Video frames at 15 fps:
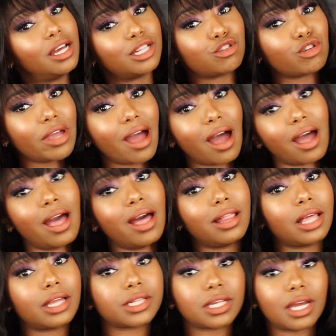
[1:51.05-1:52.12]
So yeah,
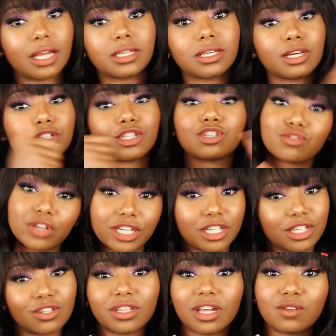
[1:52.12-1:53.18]
let's get straight
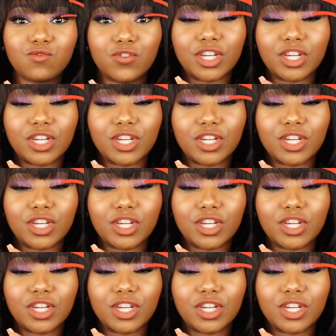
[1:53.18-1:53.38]
into that